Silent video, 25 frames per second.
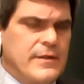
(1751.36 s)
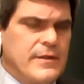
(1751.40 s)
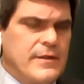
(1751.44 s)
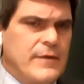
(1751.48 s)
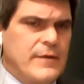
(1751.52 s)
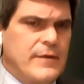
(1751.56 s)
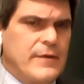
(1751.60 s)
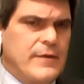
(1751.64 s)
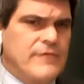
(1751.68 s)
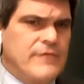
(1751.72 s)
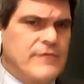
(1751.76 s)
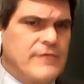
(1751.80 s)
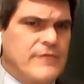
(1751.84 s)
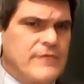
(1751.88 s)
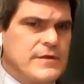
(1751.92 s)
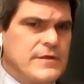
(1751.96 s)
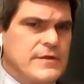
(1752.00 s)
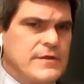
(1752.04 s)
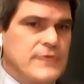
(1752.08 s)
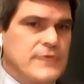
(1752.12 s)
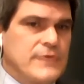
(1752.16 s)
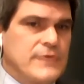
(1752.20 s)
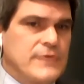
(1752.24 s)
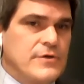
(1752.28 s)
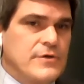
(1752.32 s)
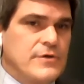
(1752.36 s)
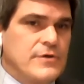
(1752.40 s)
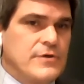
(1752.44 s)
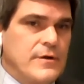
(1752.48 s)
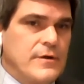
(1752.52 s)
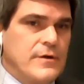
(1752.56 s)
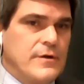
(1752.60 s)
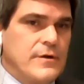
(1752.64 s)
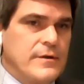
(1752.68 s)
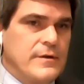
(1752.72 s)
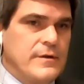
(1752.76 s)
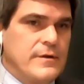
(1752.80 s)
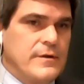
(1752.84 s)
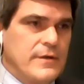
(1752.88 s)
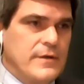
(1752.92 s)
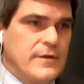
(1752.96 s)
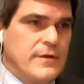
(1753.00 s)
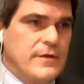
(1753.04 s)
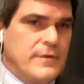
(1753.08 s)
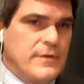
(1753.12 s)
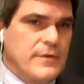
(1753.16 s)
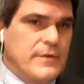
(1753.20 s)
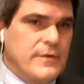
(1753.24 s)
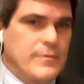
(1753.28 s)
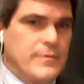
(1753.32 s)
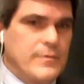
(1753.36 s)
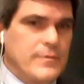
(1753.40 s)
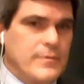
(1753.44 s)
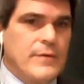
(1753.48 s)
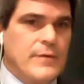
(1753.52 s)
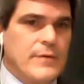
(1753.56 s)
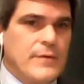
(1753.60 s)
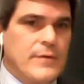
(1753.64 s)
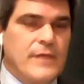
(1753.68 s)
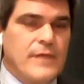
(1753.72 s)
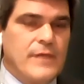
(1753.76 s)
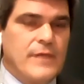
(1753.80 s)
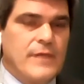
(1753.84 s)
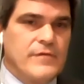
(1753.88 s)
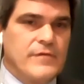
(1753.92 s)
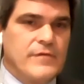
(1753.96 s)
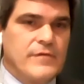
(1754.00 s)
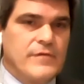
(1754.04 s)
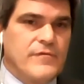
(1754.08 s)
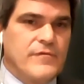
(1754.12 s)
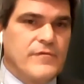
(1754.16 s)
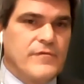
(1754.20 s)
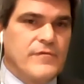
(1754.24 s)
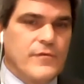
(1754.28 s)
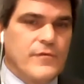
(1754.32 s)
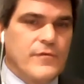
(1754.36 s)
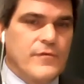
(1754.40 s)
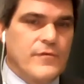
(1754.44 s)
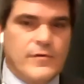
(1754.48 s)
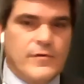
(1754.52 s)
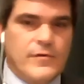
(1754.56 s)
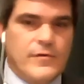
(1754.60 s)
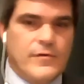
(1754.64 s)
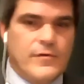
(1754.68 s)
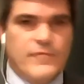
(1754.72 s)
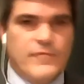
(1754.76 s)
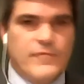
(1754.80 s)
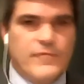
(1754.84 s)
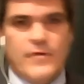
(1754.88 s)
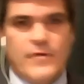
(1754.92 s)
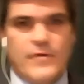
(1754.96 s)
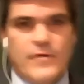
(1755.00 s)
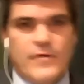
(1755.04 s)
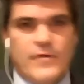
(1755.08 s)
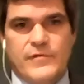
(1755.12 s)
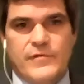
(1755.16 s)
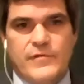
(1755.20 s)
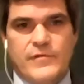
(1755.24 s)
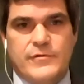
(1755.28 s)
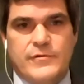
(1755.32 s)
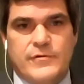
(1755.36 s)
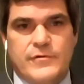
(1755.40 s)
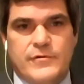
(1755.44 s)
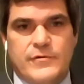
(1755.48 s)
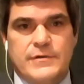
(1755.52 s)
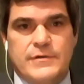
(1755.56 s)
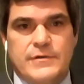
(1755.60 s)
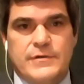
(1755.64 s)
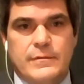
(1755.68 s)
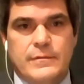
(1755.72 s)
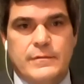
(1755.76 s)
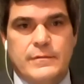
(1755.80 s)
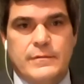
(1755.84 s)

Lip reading: The person shown says nothing.